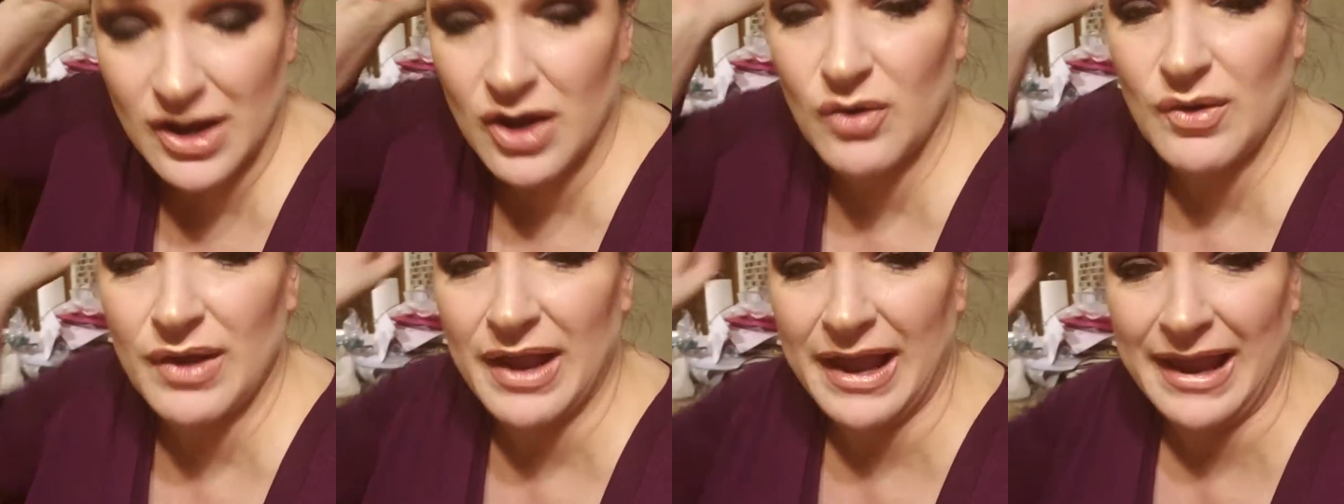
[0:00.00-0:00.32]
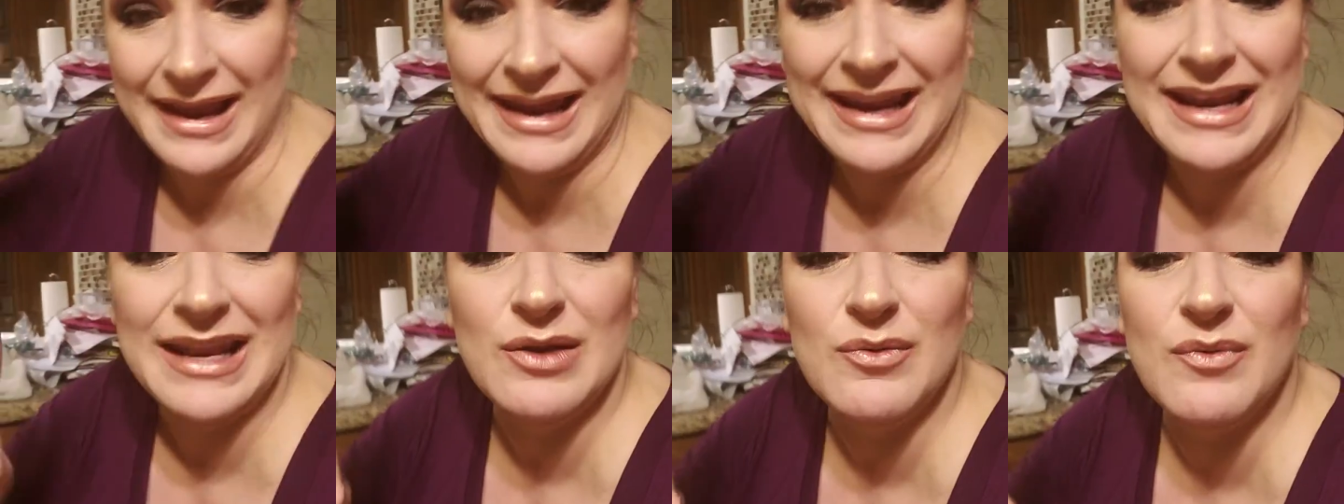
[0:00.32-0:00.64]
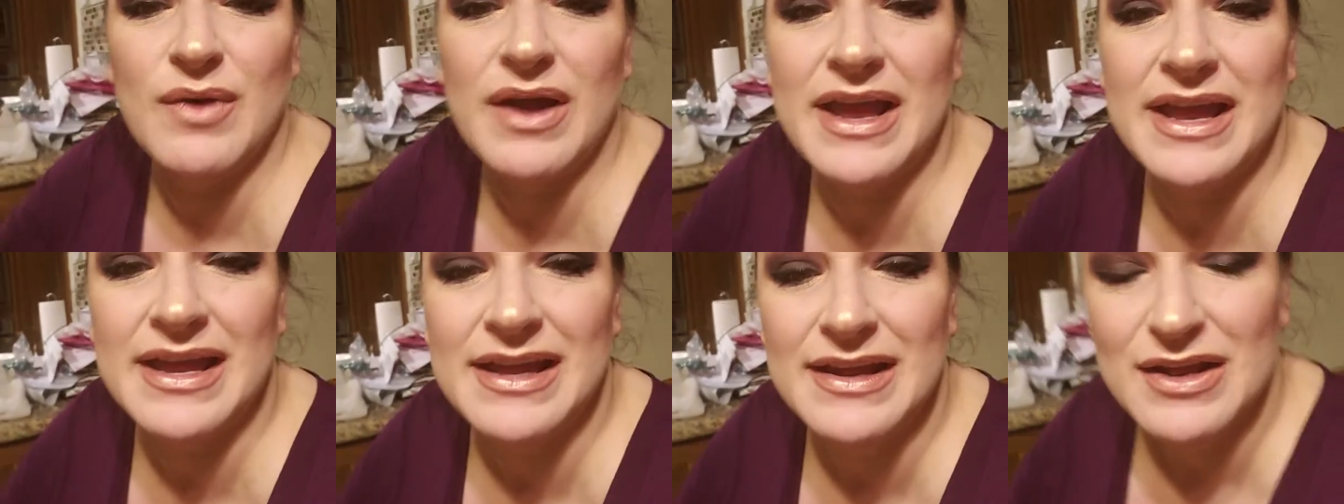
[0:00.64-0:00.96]
Okay,
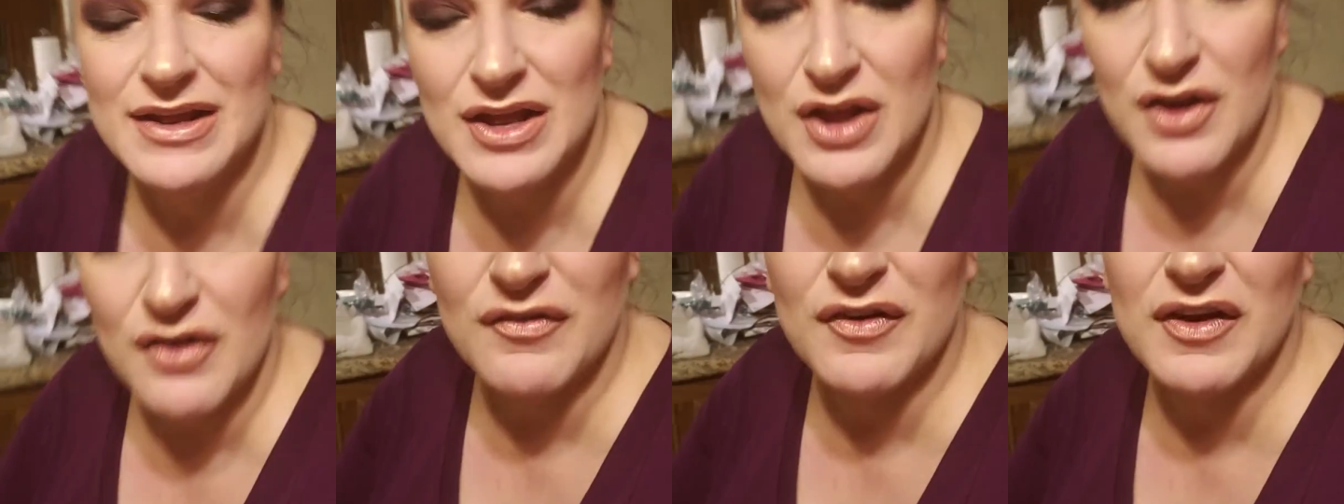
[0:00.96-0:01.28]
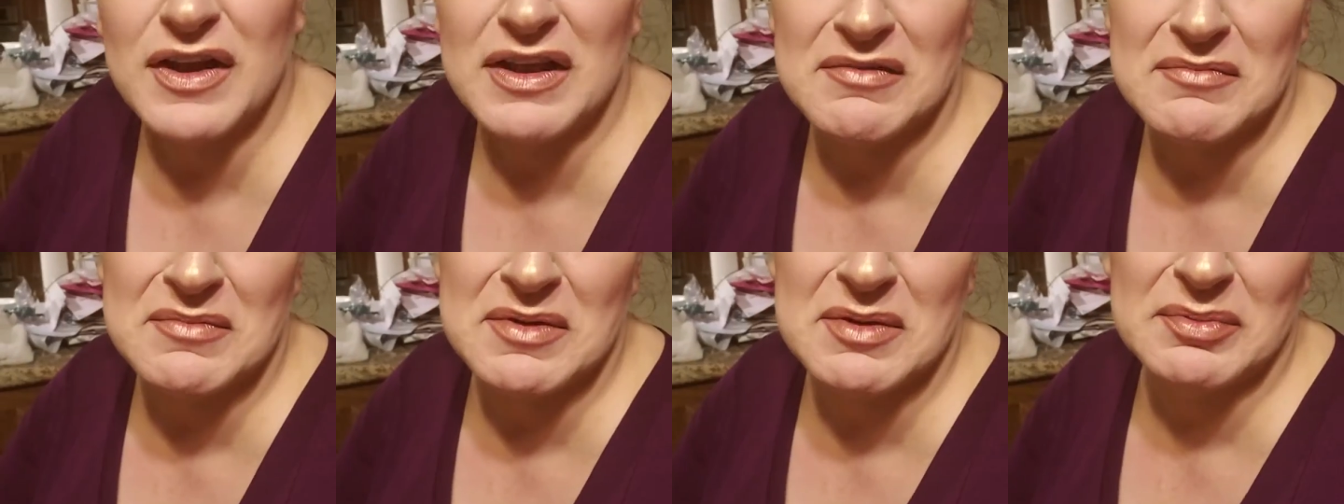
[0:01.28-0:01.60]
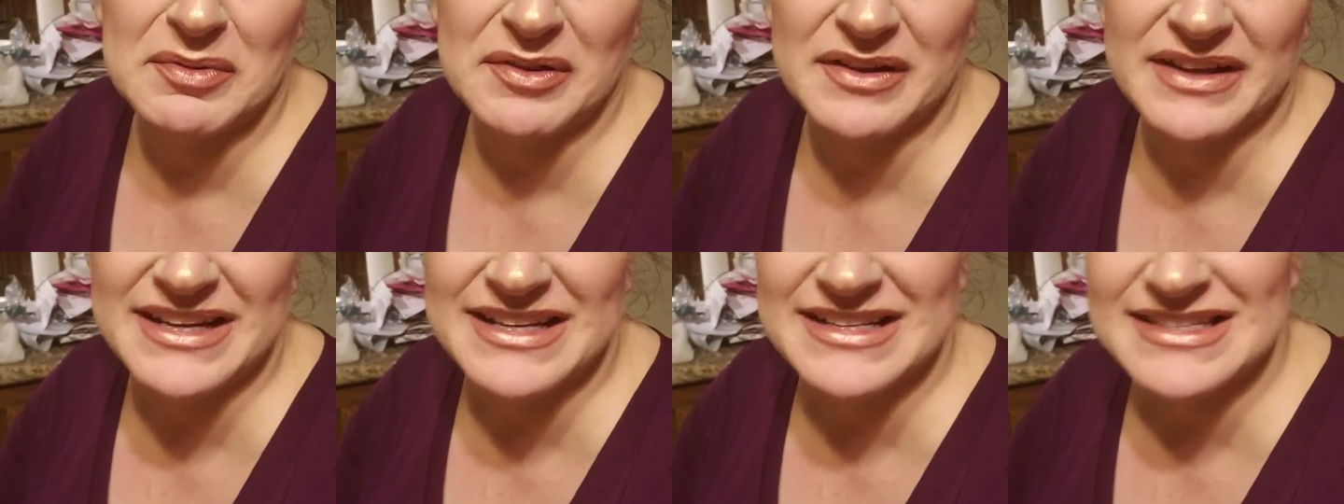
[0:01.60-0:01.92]
anyway, forgive me
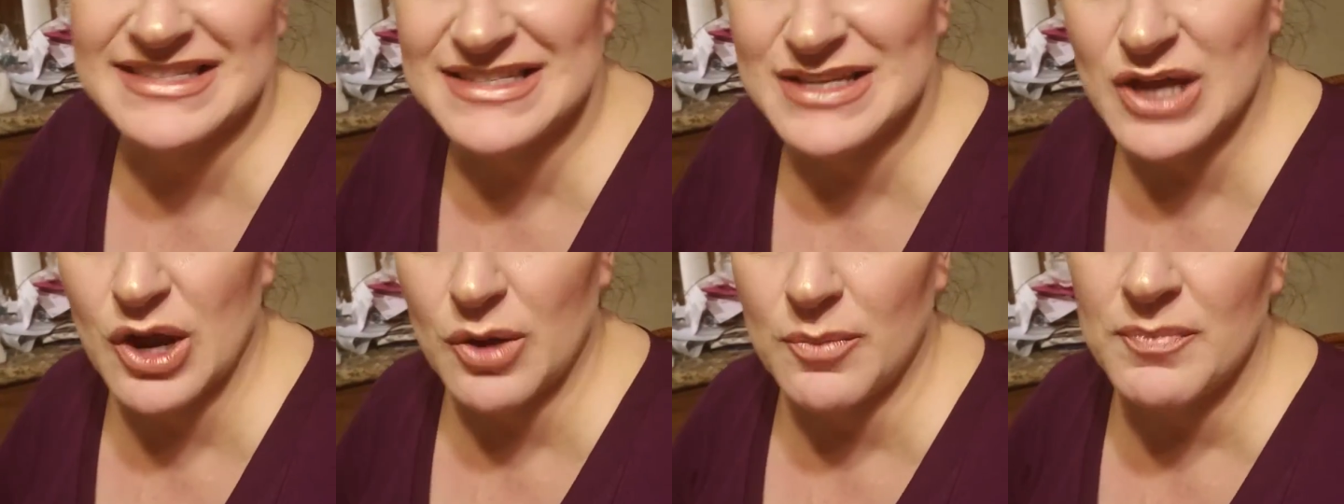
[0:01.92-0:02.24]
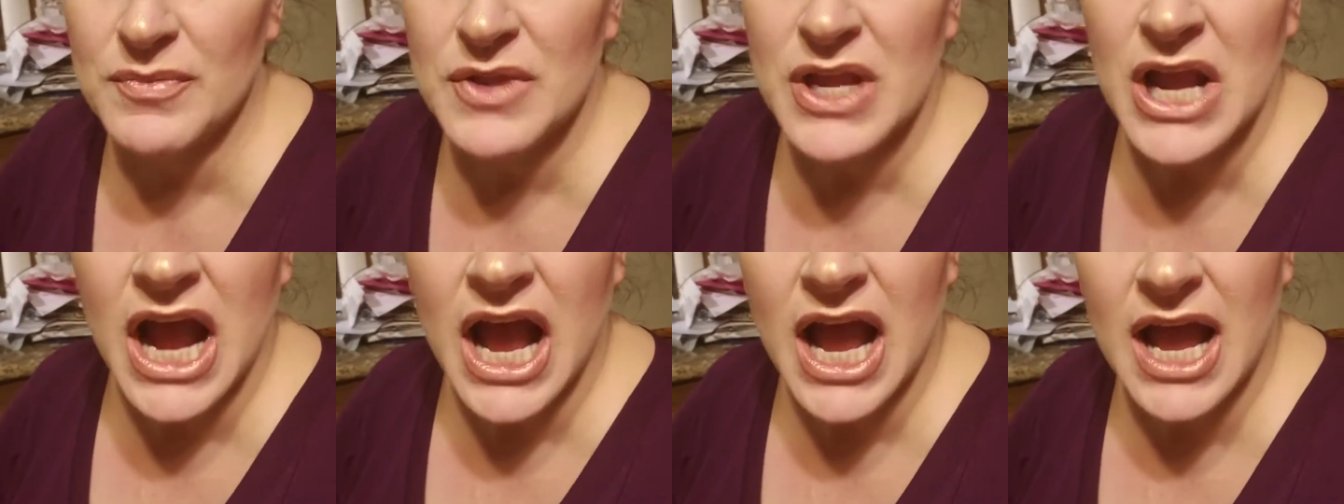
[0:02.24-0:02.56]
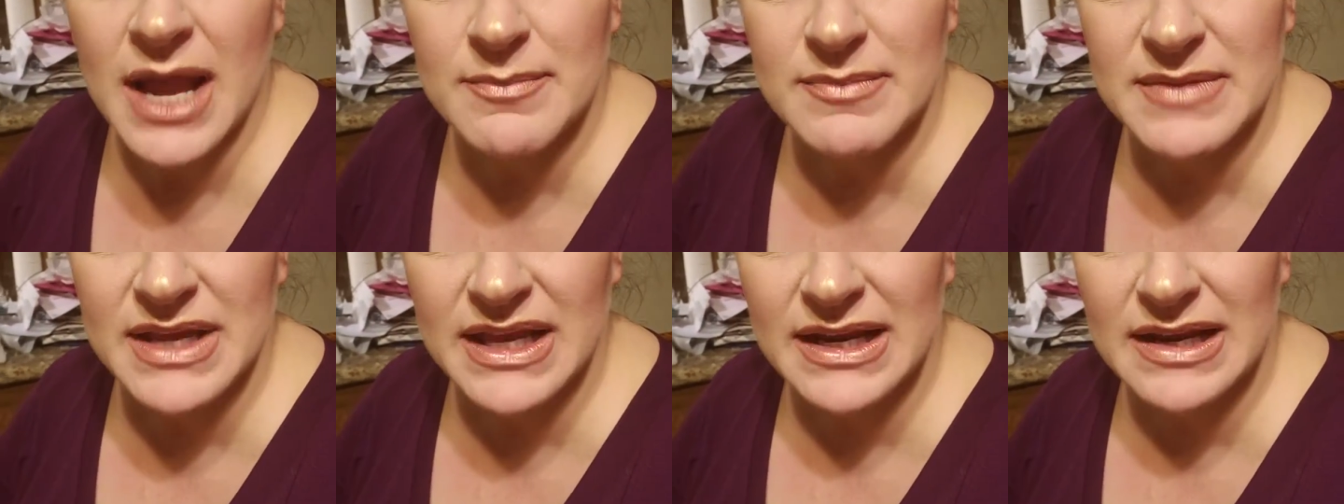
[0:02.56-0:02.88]
please. So
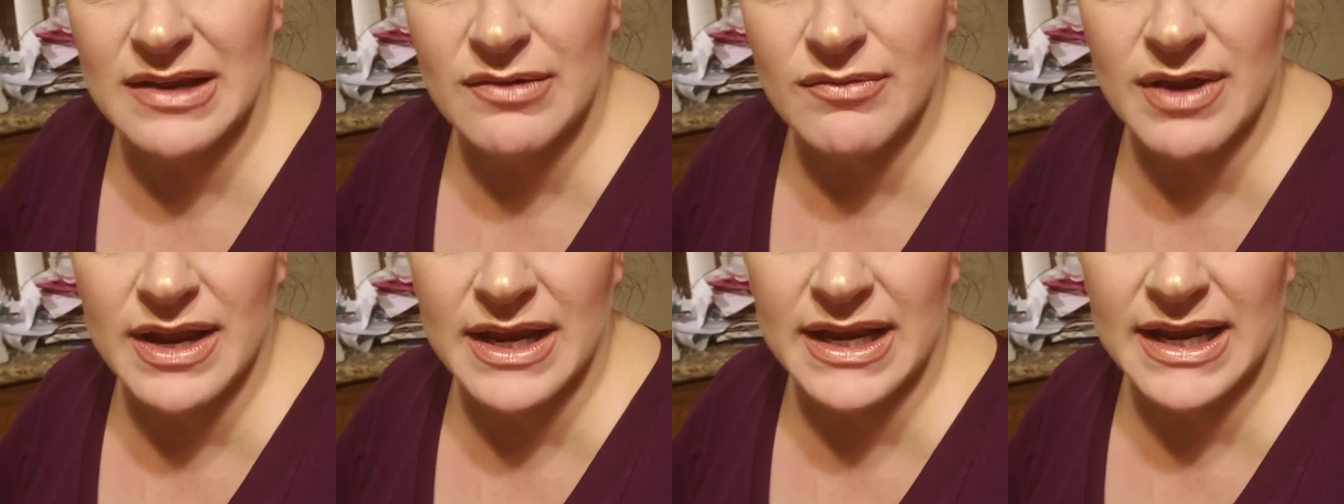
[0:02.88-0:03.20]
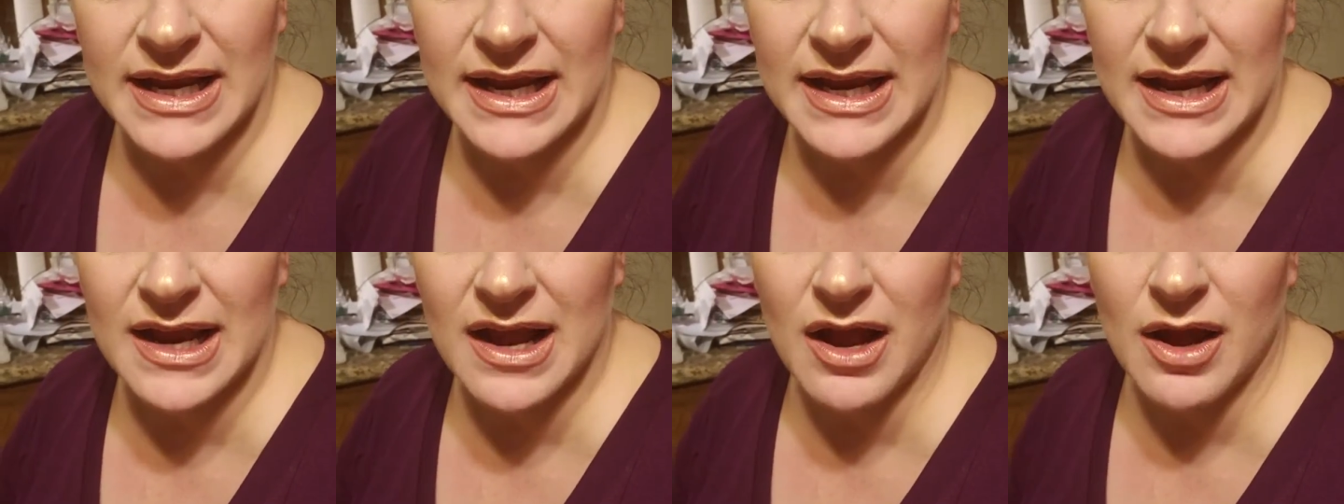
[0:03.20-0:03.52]
I'm getting ready.